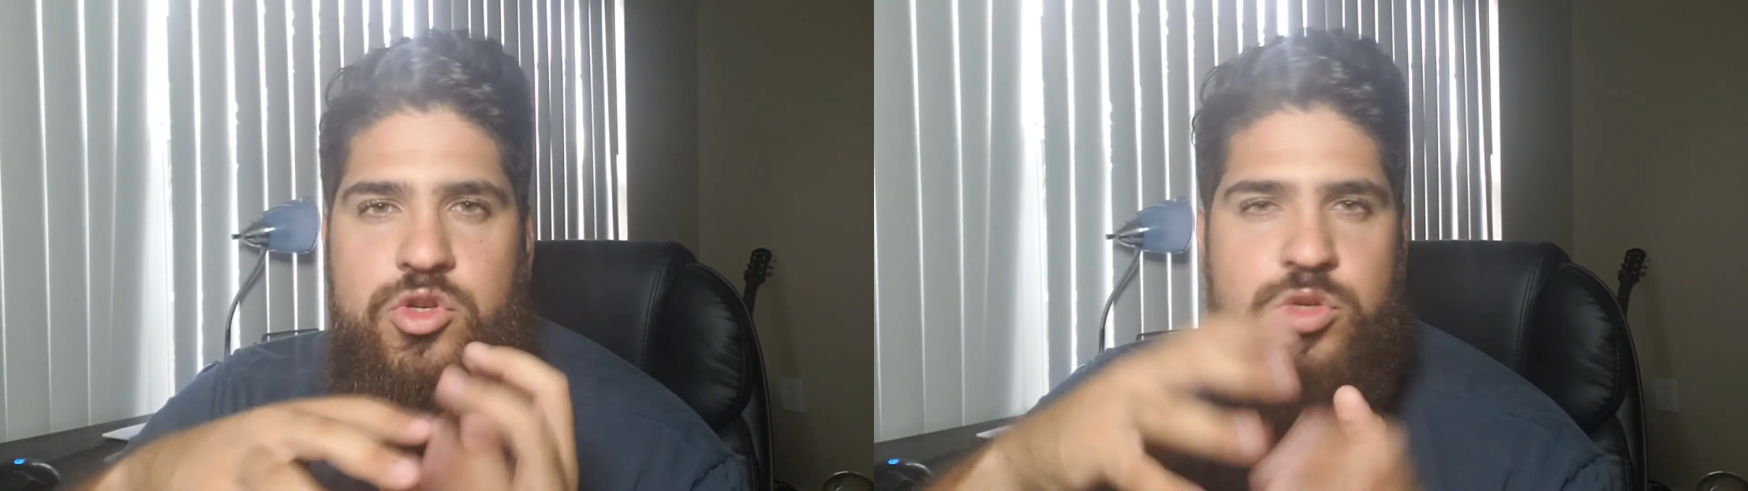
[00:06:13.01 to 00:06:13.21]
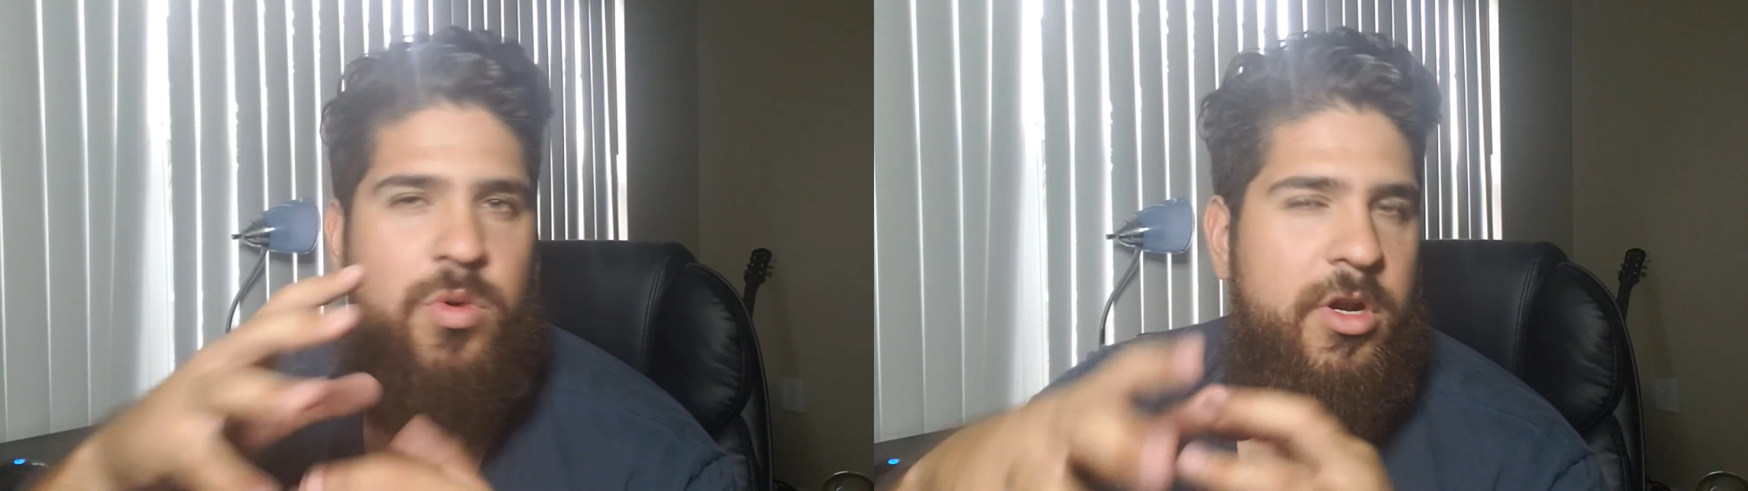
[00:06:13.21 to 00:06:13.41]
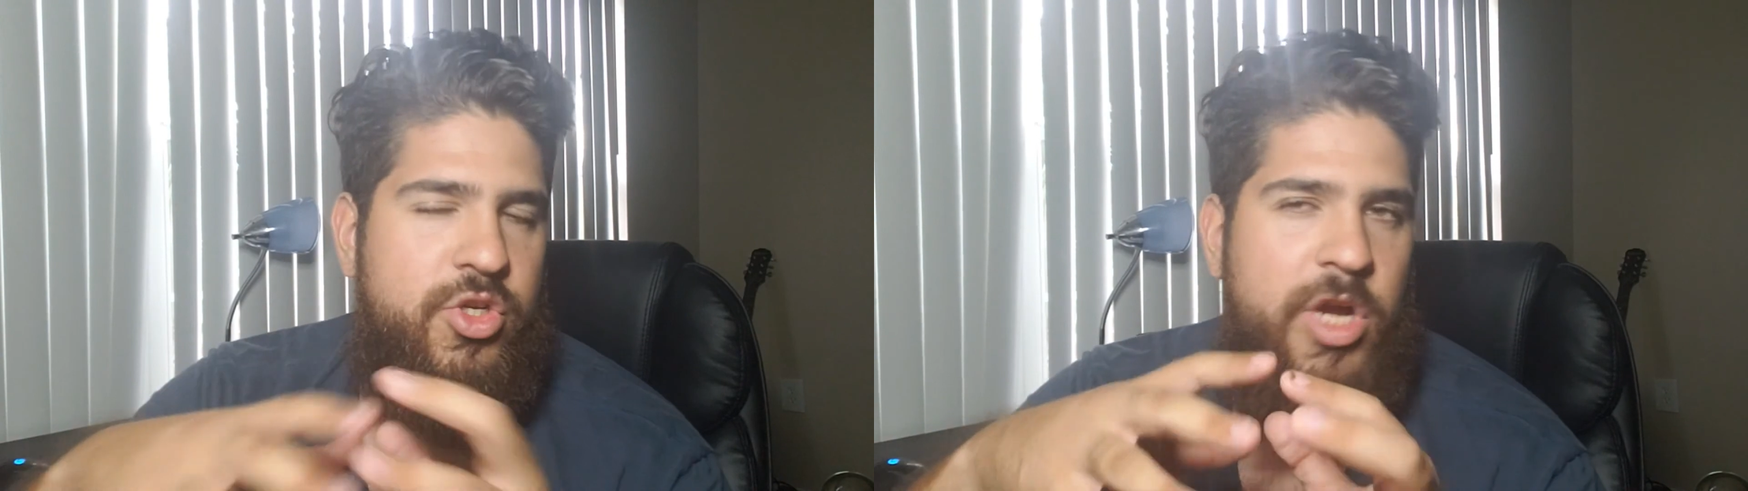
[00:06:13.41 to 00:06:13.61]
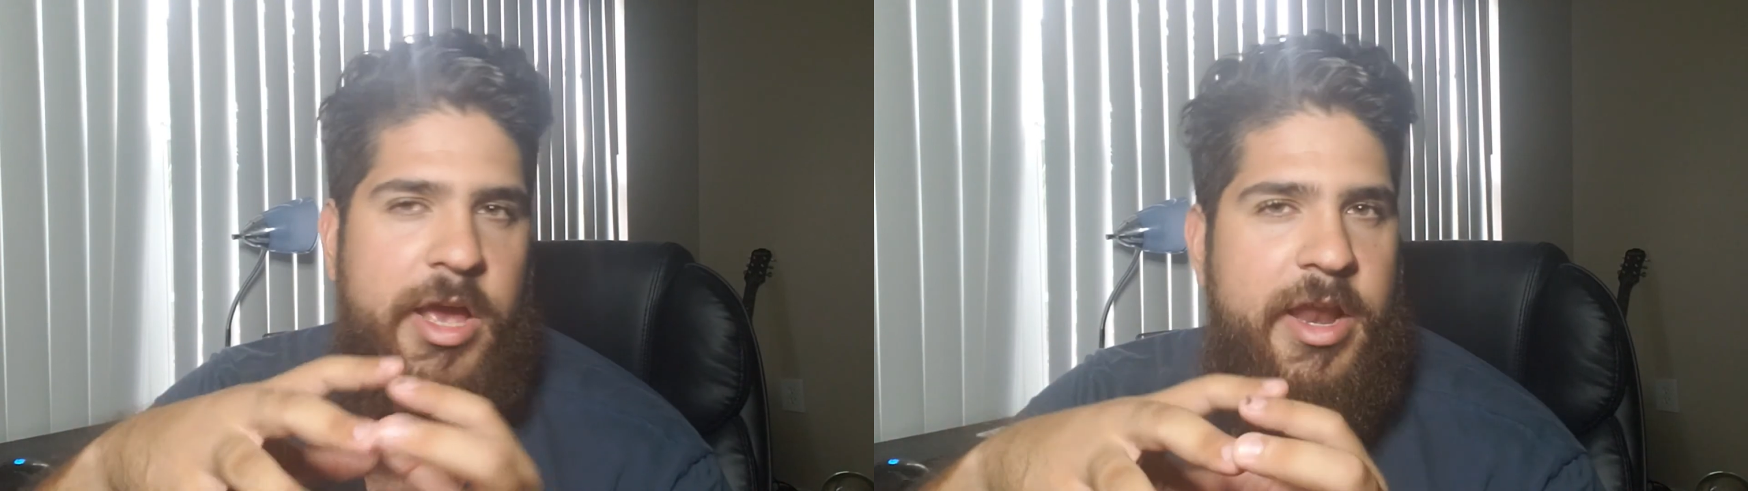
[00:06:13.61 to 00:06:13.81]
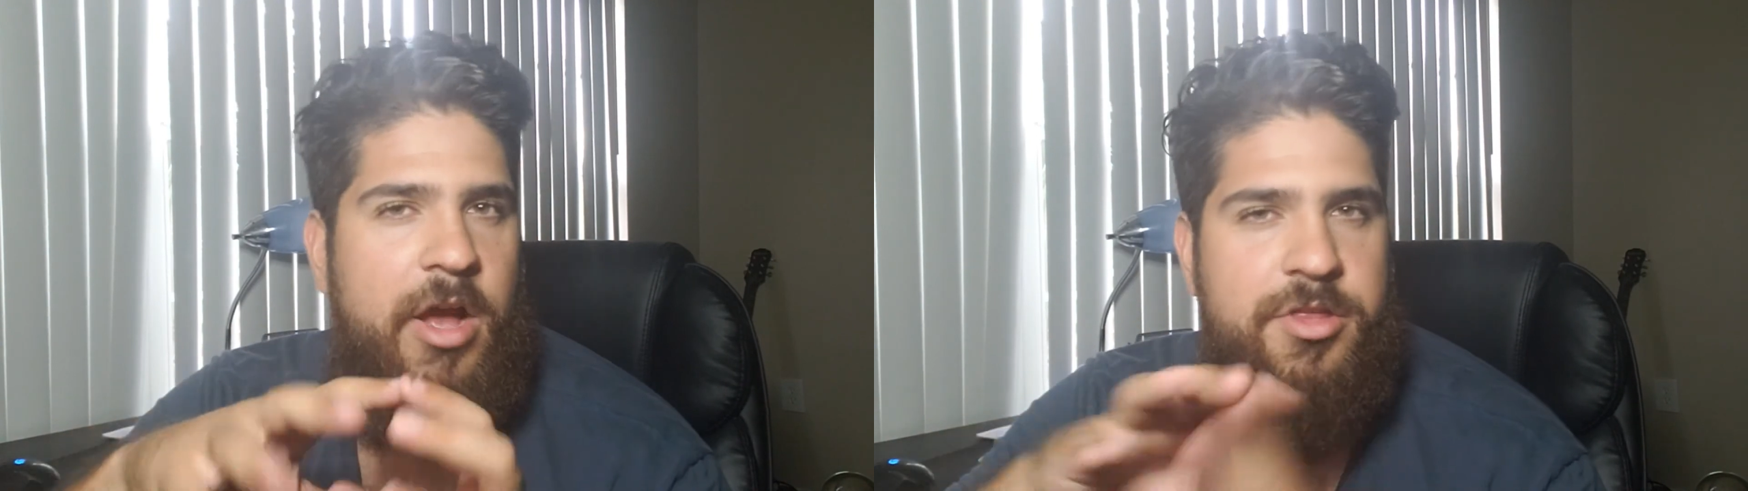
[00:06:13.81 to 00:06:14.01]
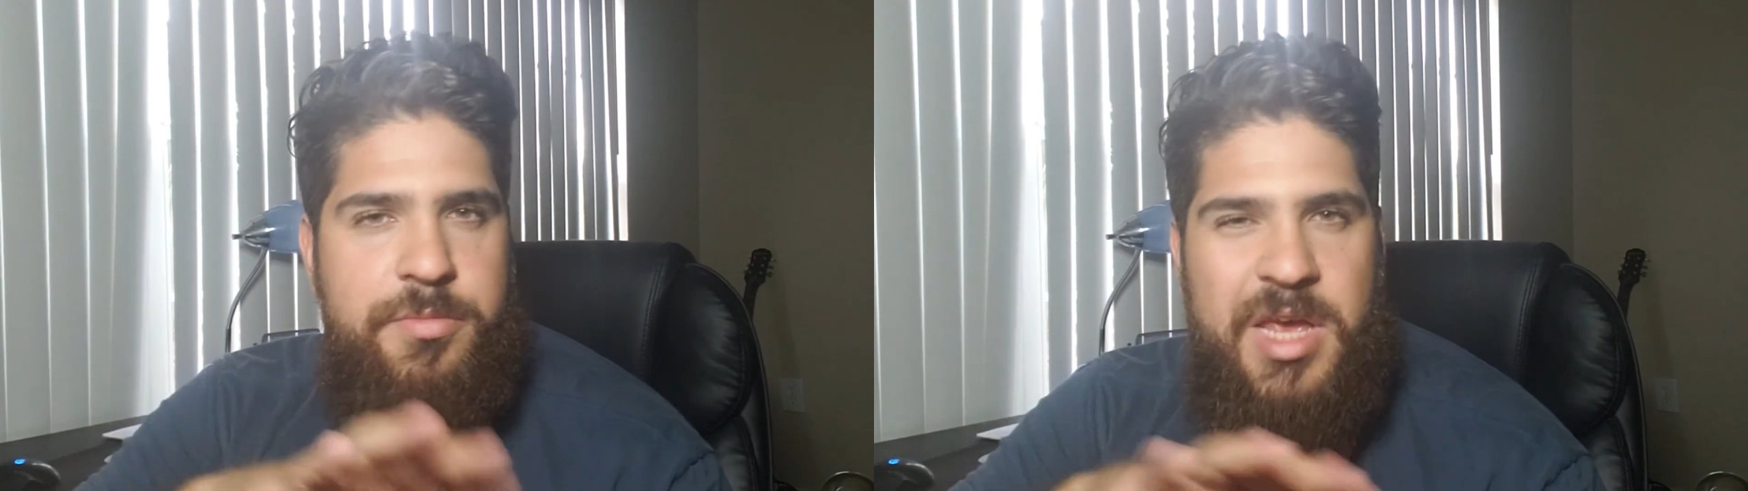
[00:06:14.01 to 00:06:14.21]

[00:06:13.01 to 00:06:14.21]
just want to try it out and